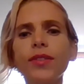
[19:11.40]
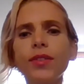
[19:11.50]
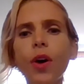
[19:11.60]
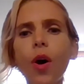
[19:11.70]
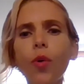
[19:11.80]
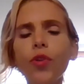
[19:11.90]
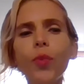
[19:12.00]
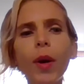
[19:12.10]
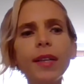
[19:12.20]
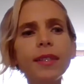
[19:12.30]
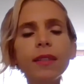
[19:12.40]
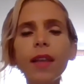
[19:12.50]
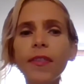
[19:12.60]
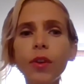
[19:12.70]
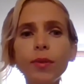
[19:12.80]
So you want to
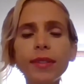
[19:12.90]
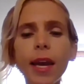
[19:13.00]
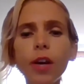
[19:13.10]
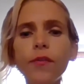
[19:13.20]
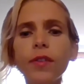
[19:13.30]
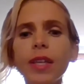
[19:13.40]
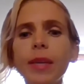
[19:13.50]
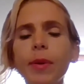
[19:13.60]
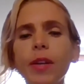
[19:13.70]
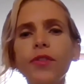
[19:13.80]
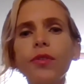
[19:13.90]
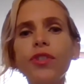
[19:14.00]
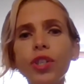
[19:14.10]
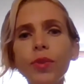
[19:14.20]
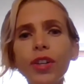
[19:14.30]
select those carefully, but if you
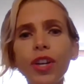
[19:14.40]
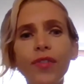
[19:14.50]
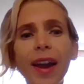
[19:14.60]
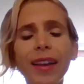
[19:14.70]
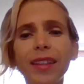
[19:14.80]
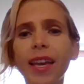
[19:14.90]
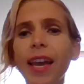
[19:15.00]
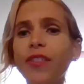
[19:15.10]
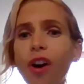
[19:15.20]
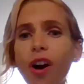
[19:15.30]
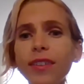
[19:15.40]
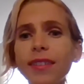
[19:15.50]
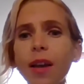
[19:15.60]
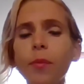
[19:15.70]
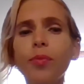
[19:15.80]
do it correctly, and there are
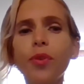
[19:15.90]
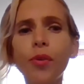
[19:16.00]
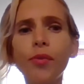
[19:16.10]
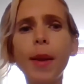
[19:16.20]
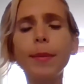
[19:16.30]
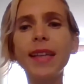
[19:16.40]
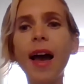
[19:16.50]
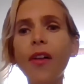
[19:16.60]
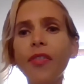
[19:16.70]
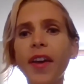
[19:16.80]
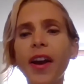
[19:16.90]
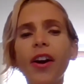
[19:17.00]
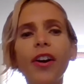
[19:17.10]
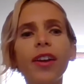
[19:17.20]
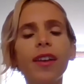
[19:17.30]
some programs out
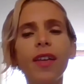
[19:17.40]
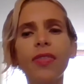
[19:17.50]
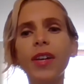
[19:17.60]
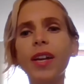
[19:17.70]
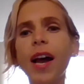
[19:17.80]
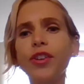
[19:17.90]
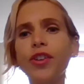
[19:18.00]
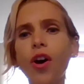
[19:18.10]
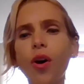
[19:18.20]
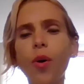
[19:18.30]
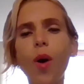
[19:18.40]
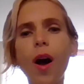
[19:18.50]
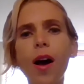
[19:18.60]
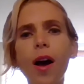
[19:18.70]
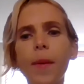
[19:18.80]
there that I know
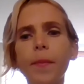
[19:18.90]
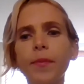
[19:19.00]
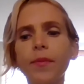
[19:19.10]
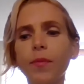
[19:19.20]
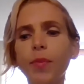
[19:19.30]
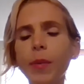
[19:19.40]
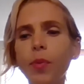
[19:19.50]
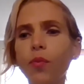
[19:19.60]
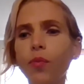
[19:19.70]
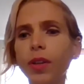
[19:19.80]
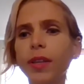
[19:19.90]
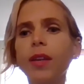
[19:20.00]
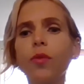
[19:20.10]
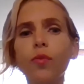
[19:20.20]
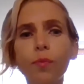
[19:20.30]
people
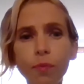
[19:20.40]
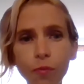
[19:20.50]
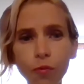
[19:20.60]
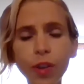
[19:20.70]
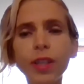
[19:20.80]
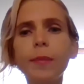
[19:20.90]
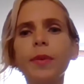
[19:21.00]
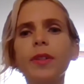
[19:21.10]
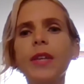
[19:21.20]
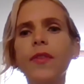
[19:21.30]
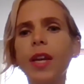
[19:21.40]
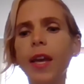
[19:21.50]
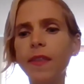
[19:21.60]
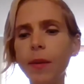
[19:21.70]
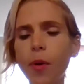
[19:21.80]
really, really believe in
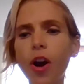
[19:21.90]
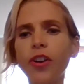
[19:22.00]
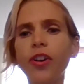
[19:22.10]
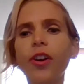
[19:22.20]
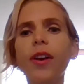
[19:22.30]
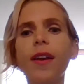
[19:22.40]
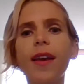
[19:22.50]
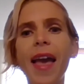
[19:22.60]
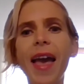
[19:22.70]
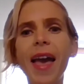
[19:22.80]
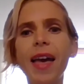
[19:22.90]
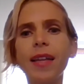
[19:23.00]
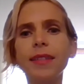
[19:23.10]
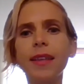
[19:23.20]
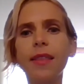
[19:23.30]
it, they partner,
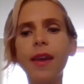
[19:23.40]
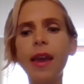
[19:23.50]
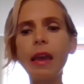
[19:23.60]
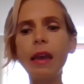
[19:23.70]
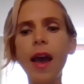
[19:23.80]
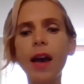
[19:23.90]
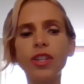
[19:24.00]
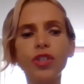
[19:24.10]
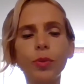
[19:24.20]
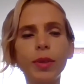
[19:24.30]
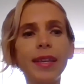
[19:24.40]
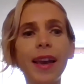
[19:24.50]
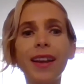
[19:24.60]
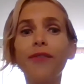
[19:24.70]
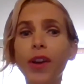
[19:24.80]
and they actually
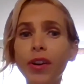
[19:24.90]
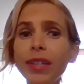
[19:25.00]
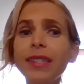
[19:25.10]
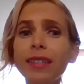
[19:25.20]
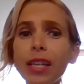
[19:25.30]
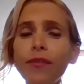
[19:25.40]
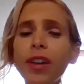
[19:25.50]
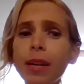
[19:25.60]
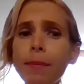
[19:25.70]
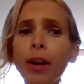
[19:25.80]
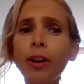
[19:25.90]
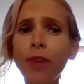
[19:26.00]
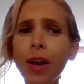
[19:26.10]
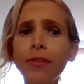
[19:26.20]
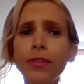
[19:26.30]
get a very significant amount of
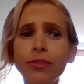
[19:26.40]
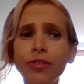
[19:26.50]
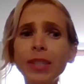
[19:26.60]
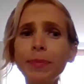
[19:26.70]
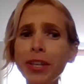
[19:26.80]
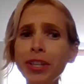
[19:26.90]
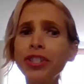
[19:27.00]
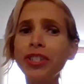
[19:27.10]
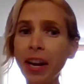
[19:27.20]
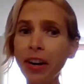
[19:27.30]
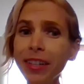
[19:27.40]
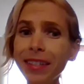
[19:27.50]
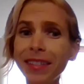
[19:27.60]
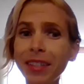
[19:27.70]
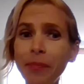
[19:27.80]
revenue just by
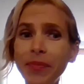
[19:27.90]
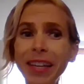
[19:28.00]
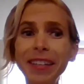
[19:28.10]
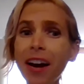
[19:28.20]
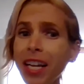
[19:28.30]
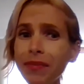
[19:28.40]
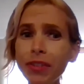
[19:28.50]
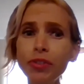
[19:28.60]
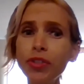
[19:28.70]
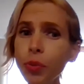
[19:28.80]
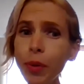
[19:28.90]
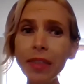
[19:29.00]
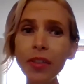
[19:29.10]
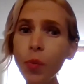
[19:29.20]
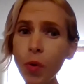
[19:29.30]
sharing something, not even
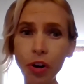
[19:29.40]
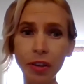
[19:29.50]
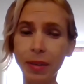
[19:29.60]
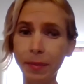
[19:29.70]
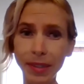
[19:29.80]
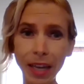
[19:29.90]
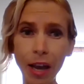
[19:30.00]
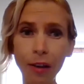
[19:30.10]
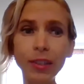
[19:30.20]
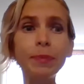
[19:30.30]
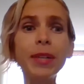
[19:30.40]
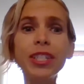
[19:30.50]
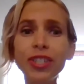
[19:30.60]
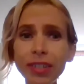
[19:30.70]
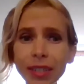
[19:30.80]
doing the work themselves, but
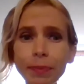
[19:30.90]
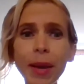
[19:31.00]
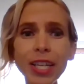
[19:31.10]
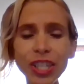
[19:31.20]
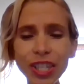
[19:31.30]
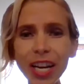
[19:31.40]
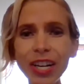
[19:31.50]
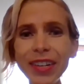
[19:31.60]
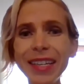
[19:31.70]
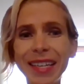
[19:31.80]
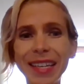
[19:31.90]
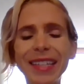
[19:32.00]
just by sharing it.